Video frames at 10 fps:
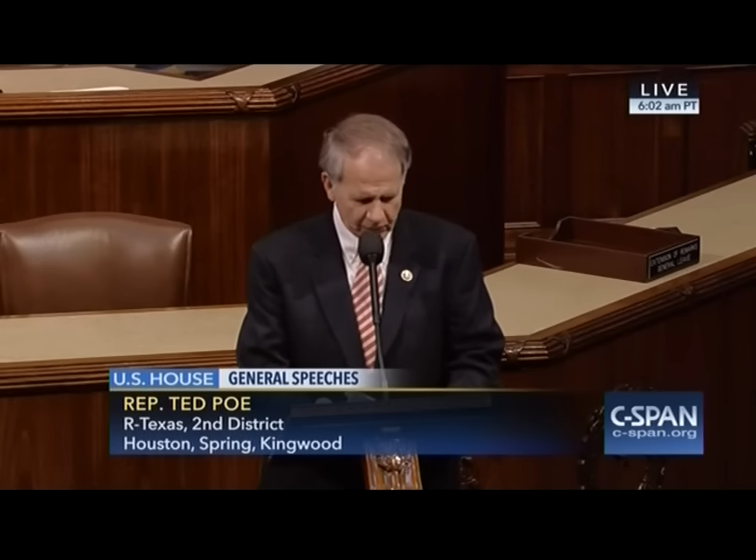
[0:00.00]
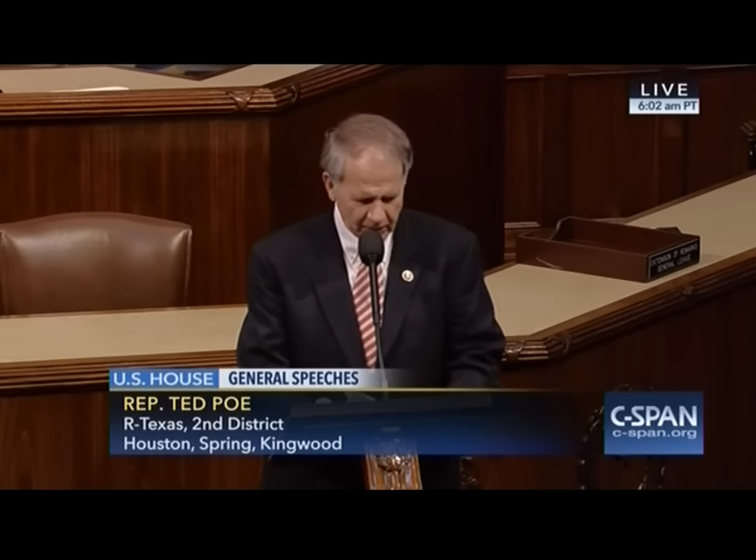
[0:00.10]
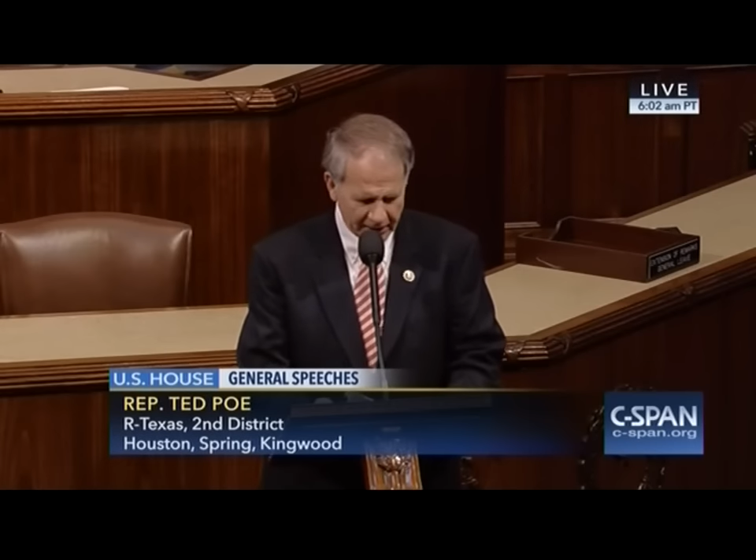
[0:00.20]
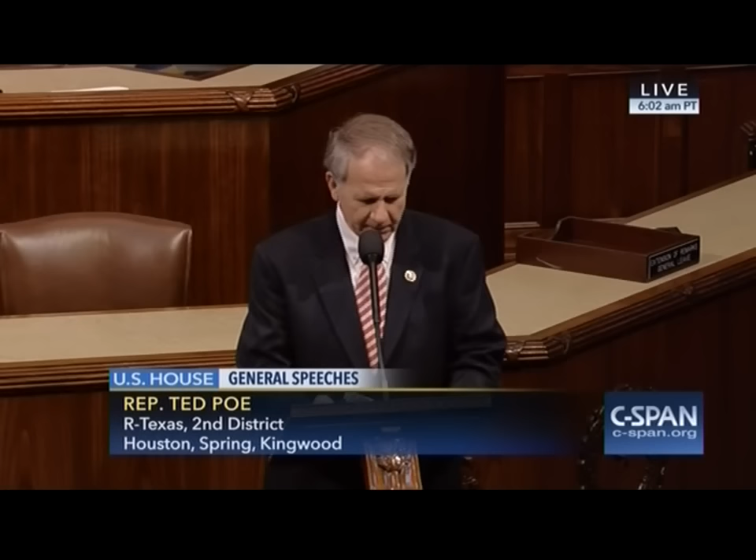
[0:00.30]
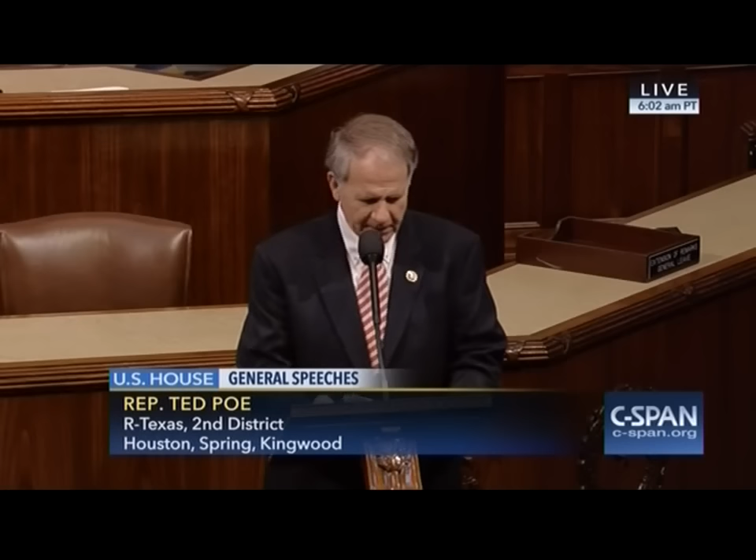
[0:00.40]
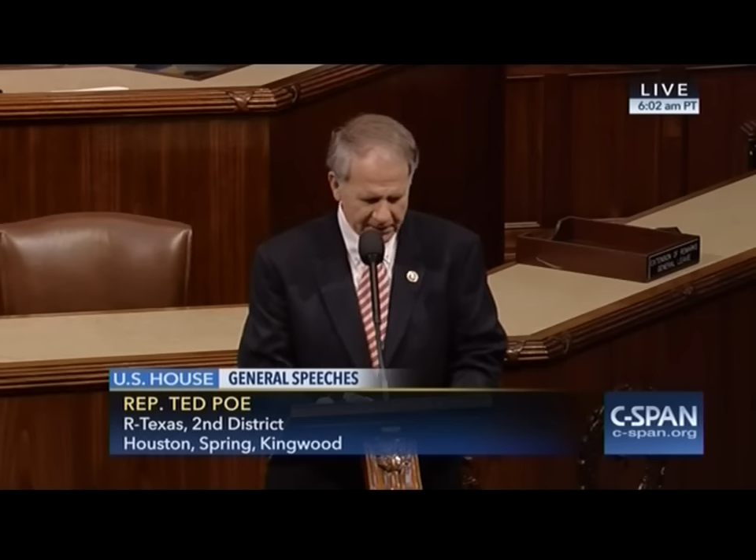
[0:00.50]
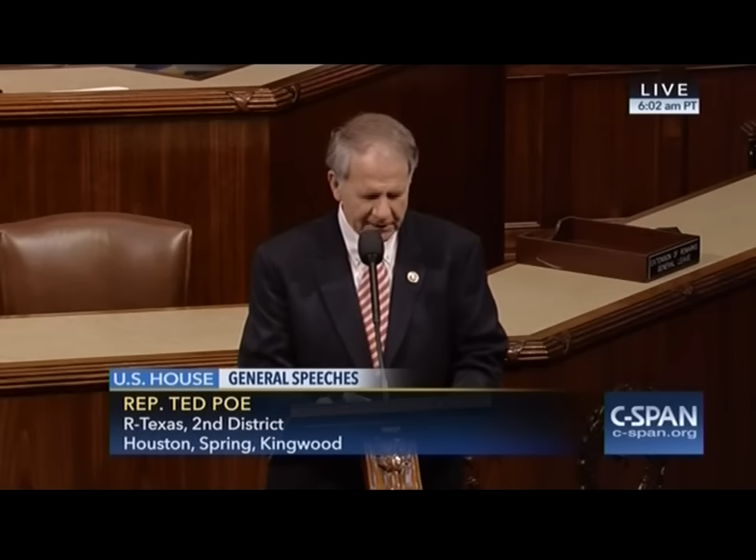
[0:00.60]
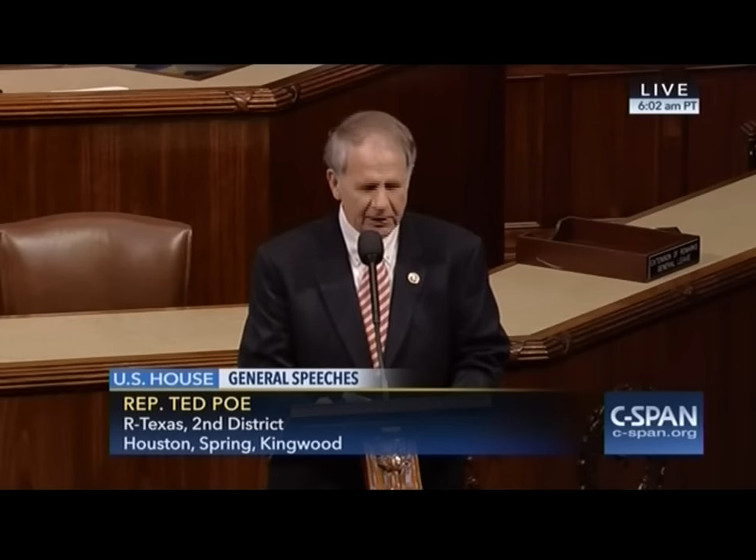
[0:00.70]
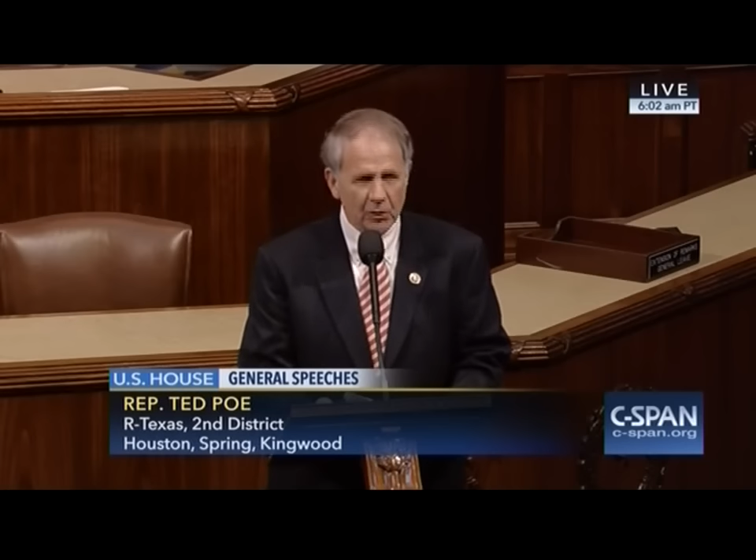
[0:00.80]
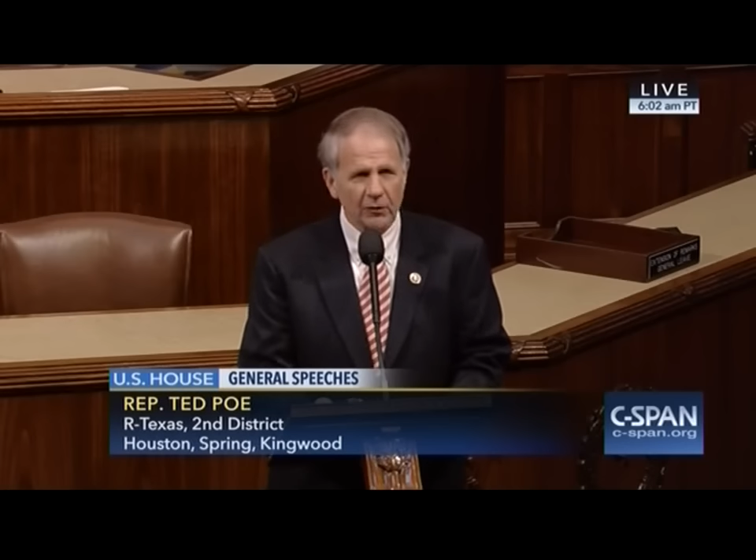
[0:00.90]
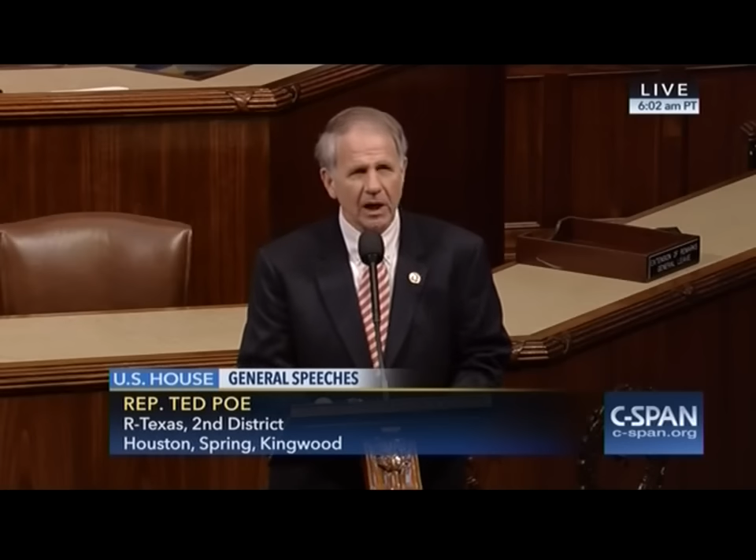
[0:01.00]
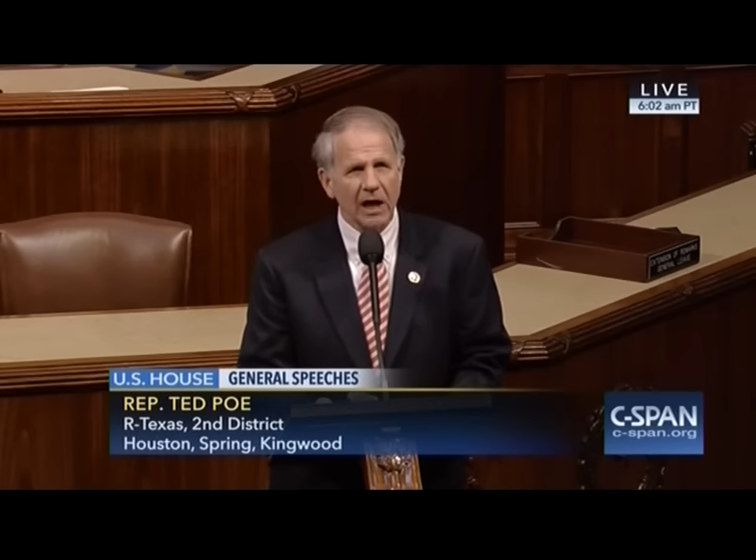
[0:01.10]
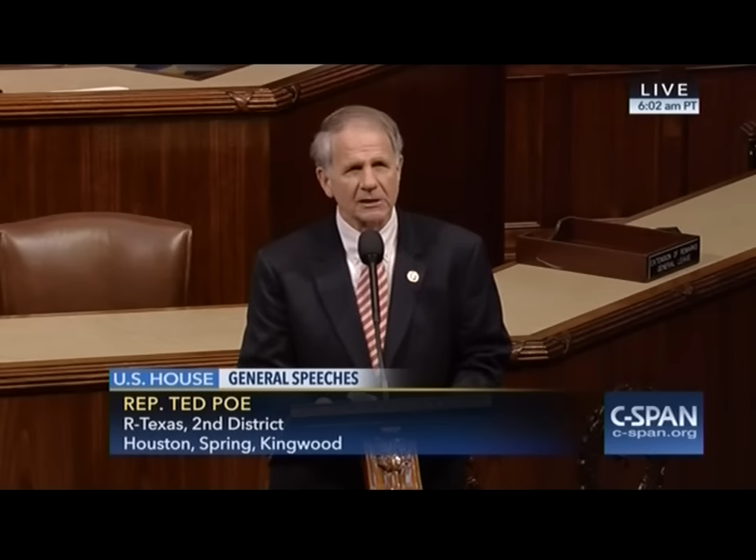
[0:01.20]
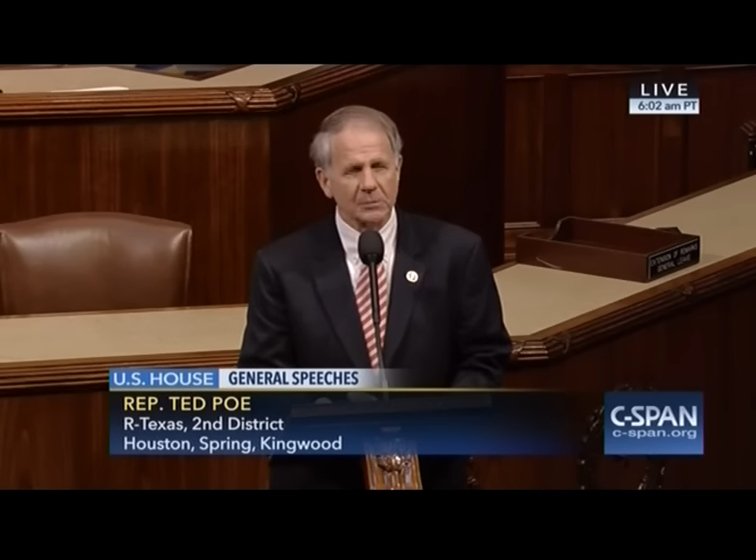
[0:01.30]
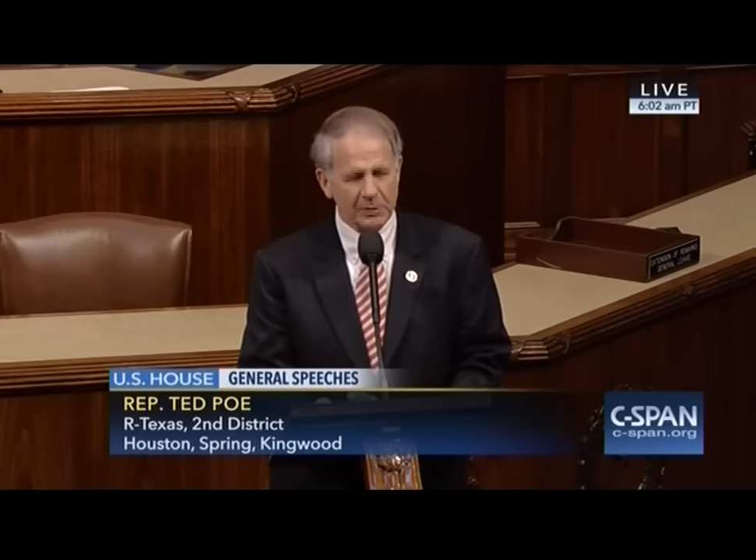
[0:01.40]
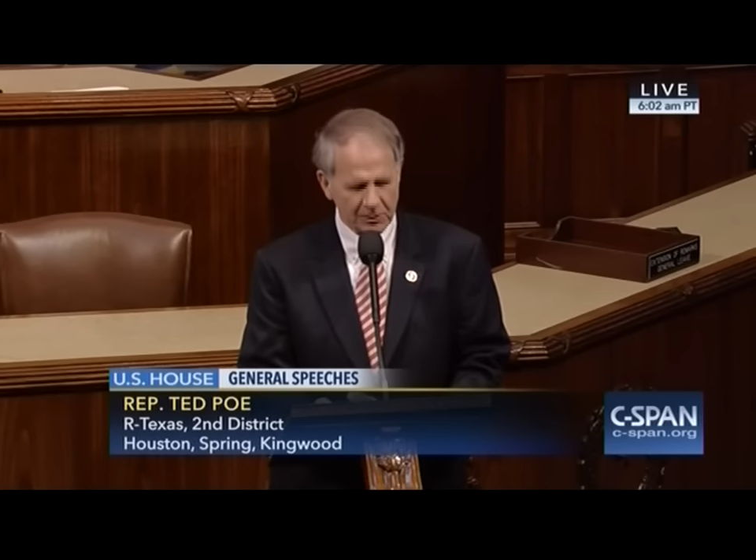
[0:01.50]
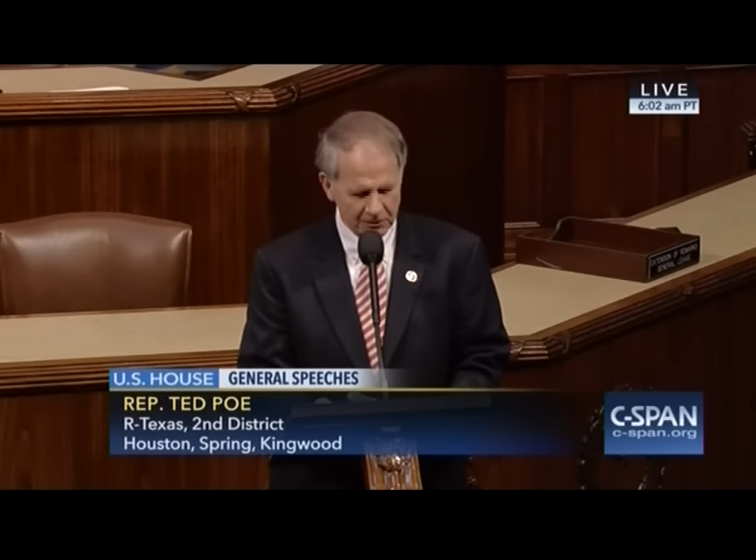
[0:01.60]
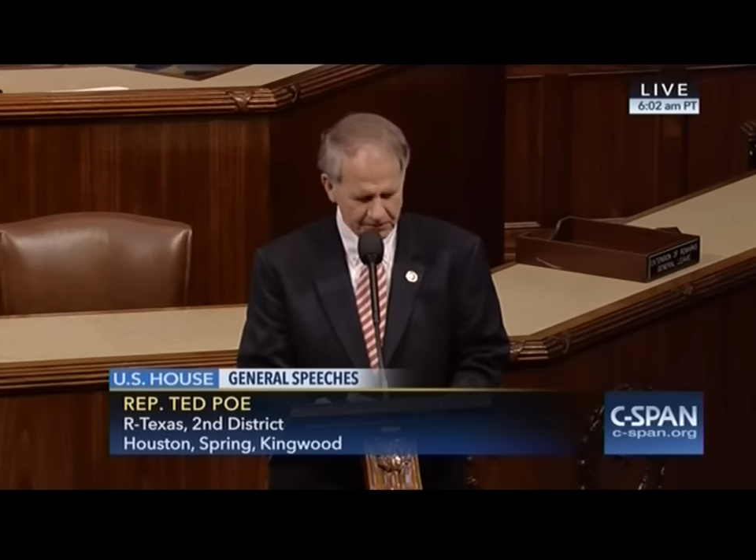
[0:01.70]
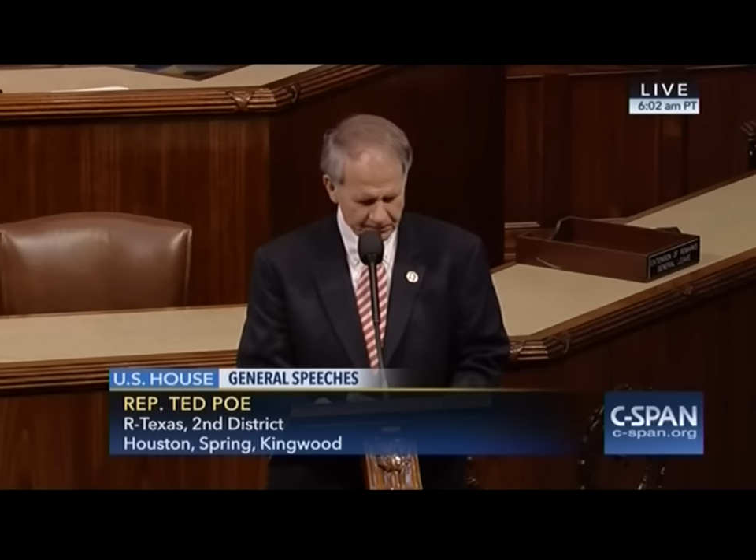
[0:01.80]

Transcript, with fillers: recommended he go to the hospital.